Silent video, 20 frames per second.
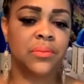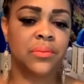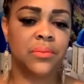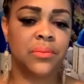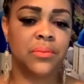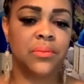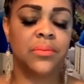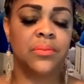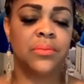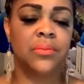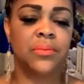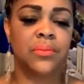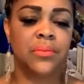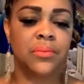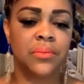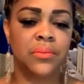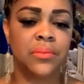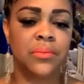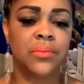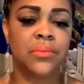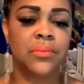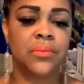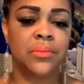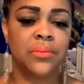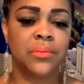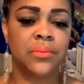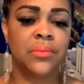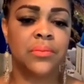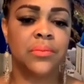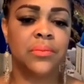
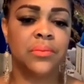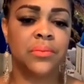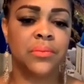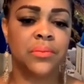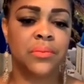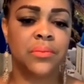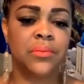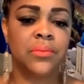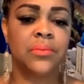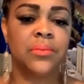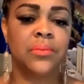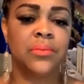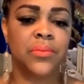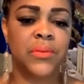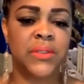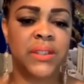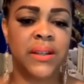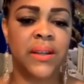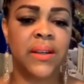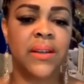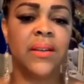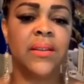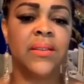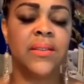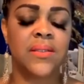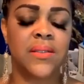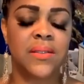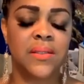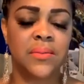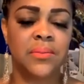
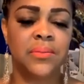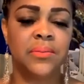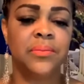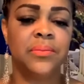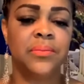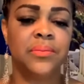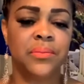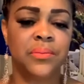The person shown says nothing.